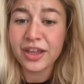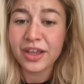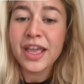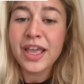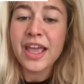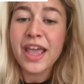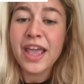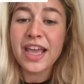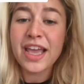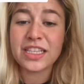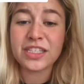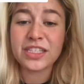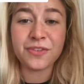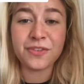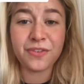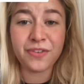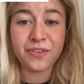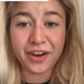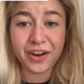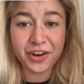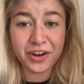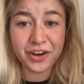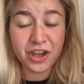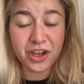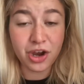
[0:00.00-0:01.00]
it's
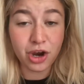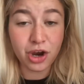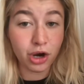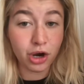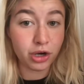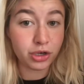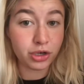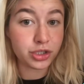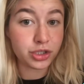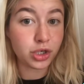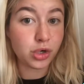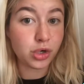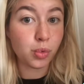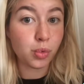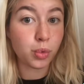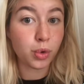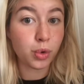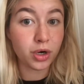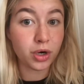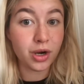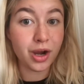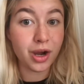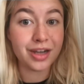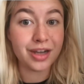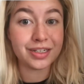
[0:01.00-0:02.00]
very hard to
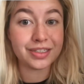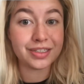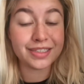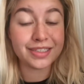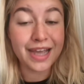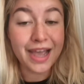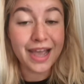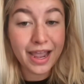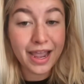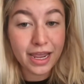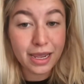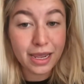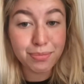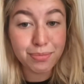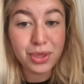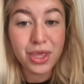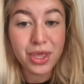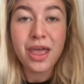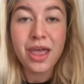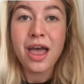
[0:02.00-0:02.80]
work on type